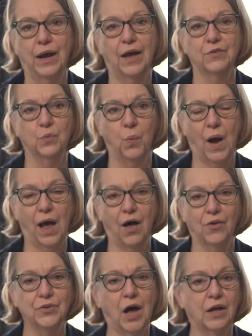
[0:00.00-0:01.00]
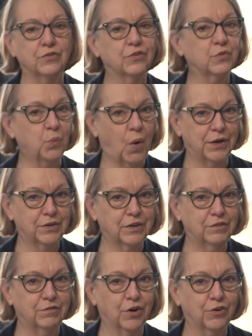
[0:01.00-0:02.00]
as well, not just one
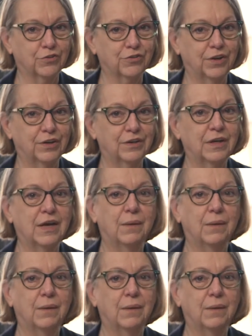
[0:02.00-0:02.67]
conversion,